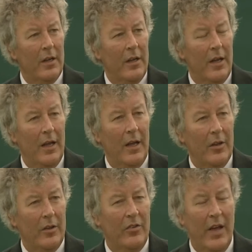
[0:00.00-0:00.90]

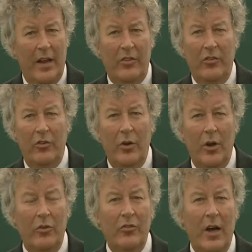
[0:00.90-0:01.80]
The tennis, as you
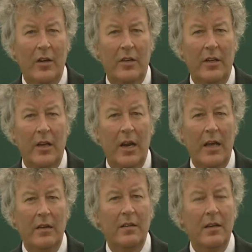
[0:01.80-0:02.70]
know, started in the
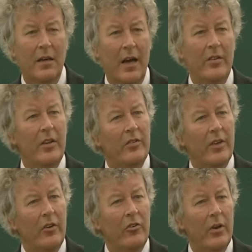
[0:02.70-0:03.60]
late 19th
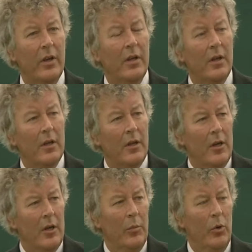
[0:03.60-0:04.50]
century,
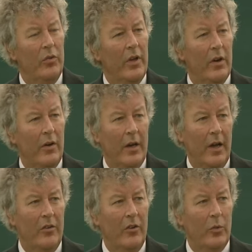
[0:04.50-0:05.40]
moved here in
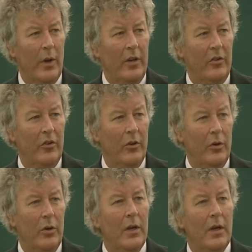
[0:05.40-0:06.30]

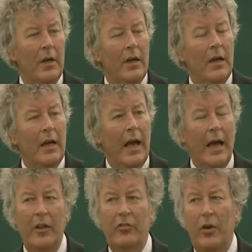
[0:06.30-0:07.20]
1922.
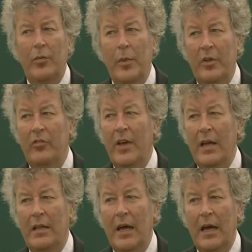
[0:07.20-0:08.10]
And it's often been
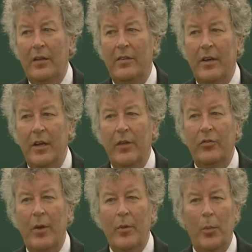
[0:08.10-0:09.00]
said that if
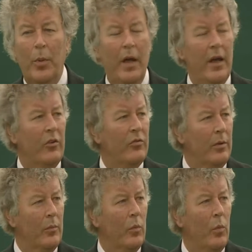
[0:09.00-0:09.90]
some of the players
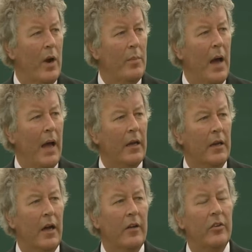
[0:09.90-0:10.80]
from way back
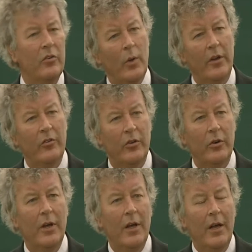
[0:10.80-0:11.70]
in 1922
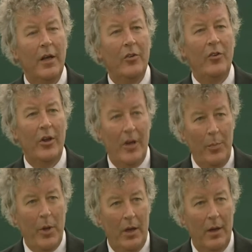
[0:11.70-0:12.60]
turned
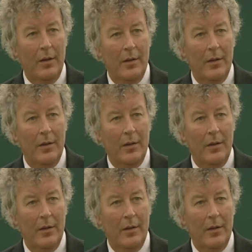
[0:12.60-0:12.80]
up here,